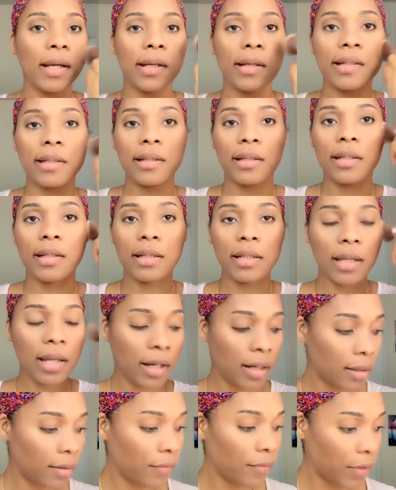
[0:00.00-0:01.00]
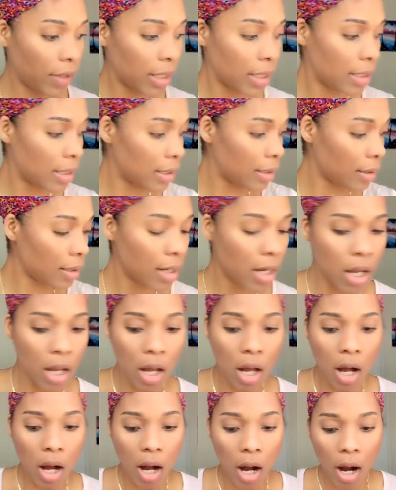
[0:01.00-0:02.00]
It's getting fixed.
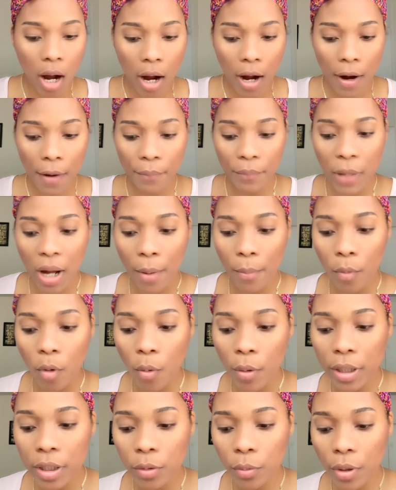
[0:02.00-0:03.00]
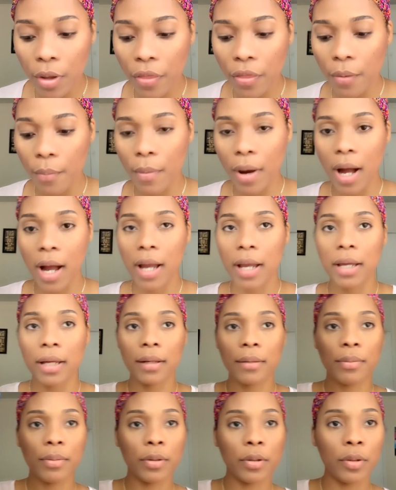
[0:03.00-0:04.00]
I'm going with my,
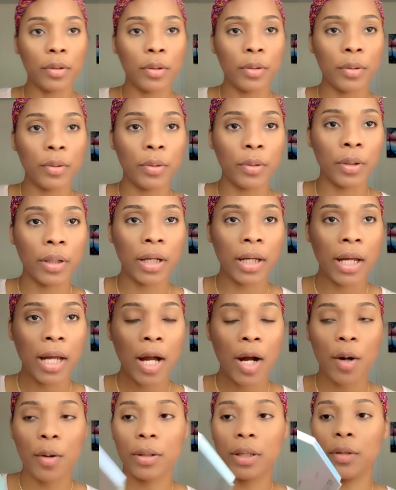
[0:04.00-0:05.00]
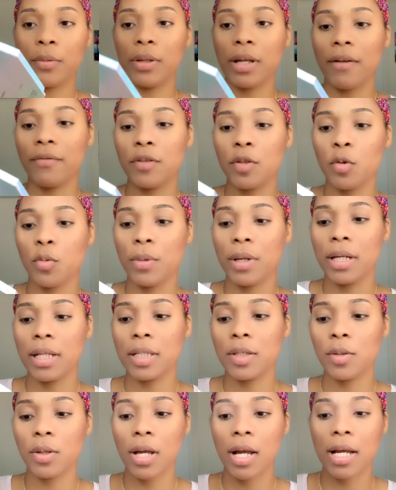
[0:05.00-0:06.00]
okay, we have 2
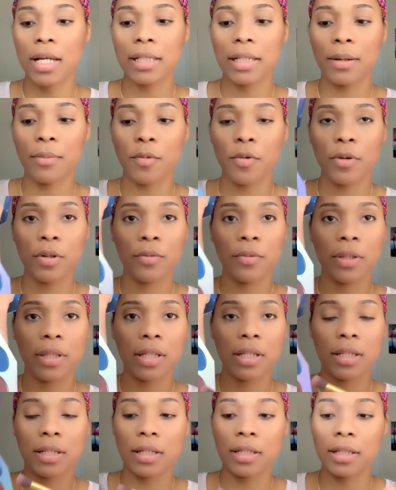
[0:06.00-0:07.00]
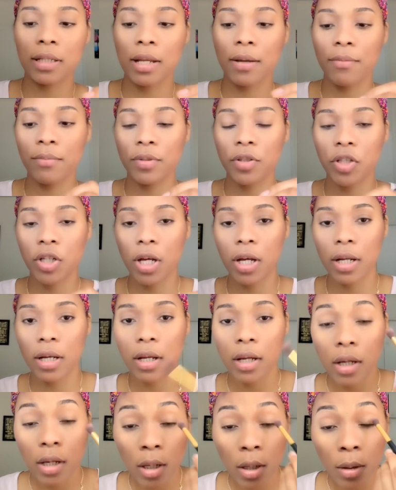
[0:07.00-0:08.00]
minutes, you guys. I'm going with this, the same shade,
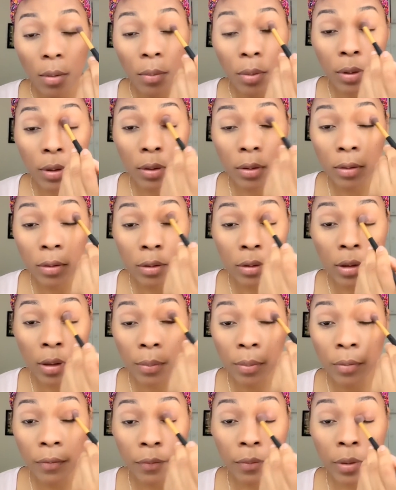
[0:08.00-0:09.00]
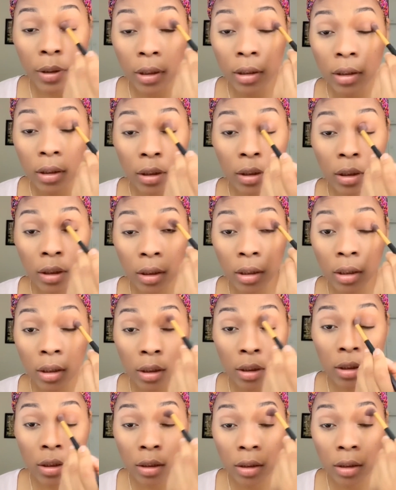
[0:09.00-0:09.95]
put it on top of my lid.